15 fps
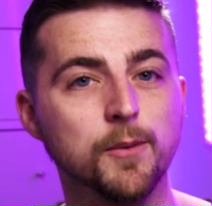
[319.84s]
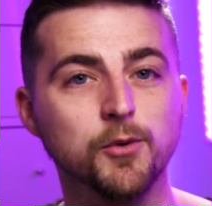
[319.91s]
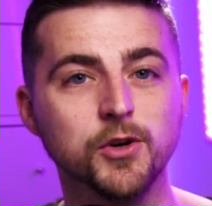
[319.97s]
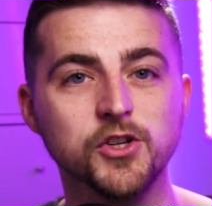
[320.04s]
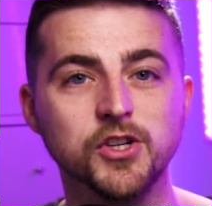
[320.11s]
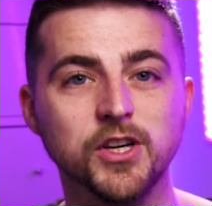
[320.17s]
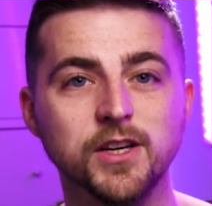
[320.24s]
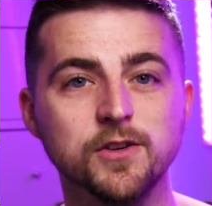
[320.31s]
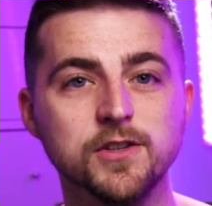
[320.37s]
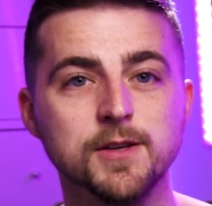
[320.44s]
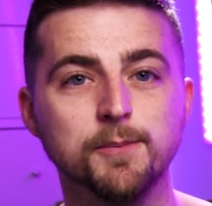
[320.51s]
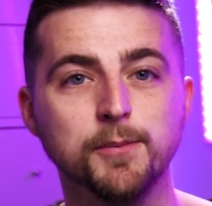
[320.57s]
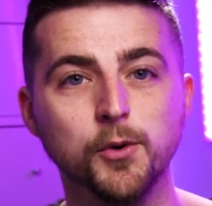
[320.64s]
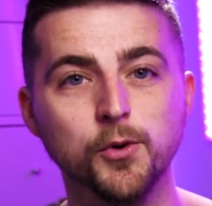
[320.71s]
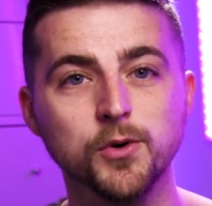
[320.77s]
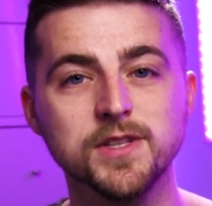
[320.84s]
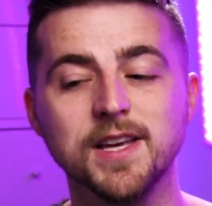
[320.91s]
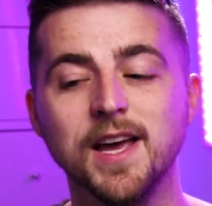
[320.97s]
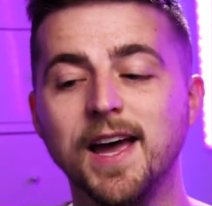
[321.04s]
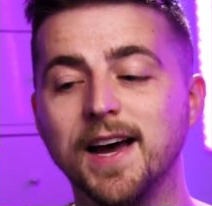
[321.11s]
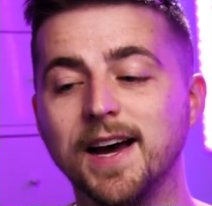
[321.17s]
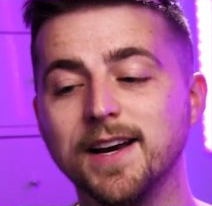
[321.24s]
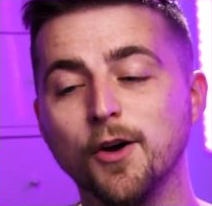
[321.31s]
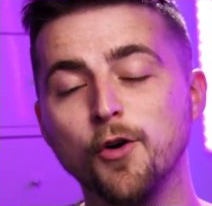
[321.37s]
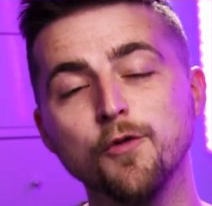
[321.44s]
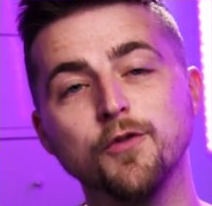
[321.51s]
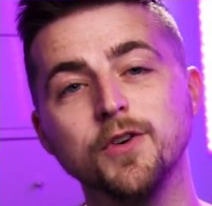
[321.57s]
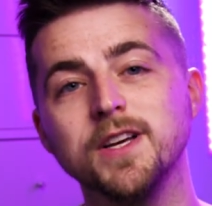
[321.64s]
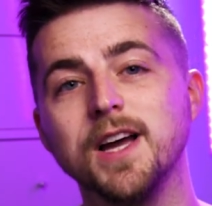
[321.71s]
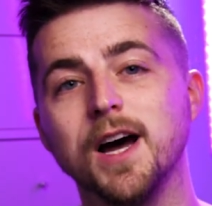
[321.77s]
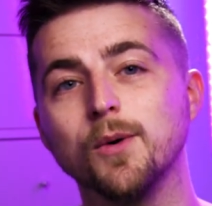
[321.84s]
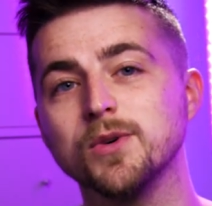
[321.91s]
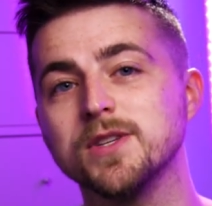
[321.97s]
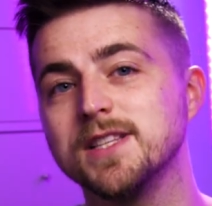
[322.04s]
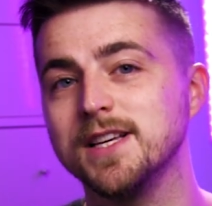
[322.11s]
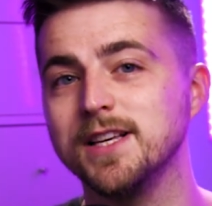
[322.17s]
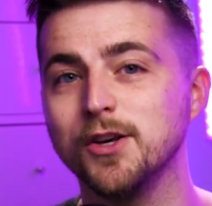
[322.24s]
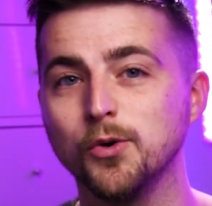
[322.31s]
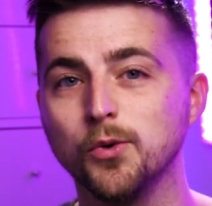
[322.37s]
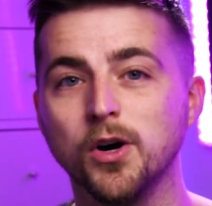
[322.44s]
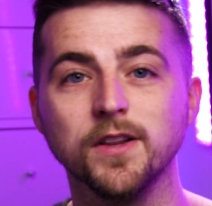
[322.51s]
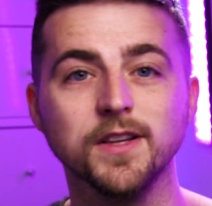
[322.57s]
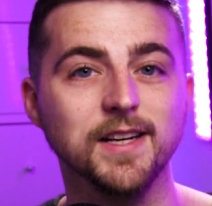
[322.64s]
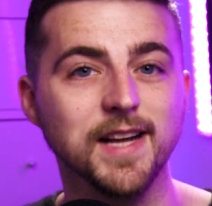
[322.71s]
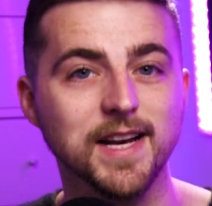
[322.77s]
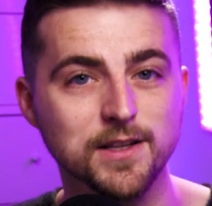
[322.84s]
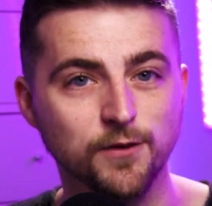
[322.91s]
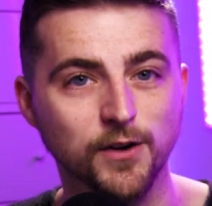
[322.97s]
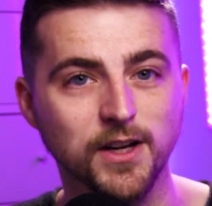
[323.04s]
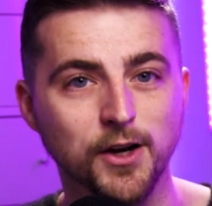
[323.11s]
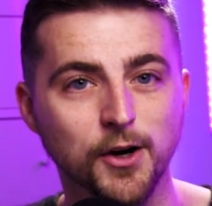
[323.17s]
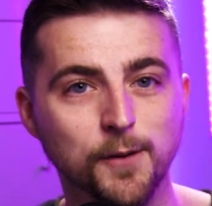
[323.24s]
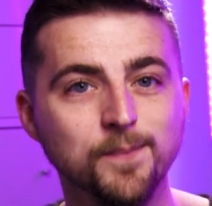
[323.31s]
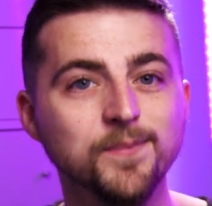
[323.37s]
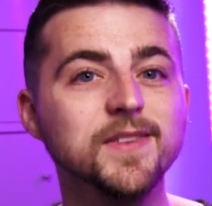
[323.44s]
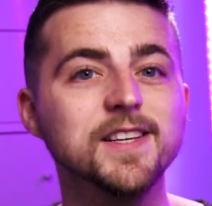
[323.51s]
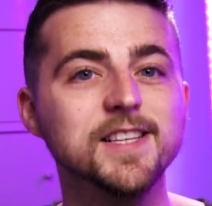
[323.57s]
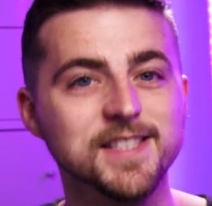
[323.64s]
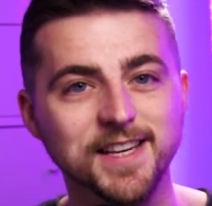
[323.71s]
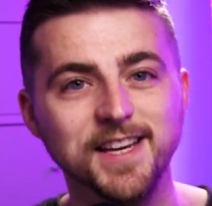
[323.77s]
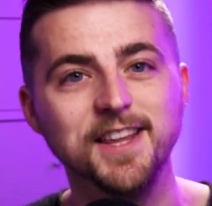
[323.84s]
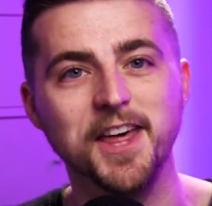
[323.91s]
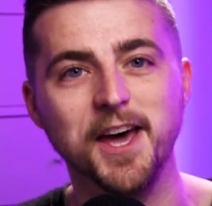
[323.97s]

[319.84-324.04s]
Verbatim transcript: appreciate your support, and hopefully I will see you on the next video. See you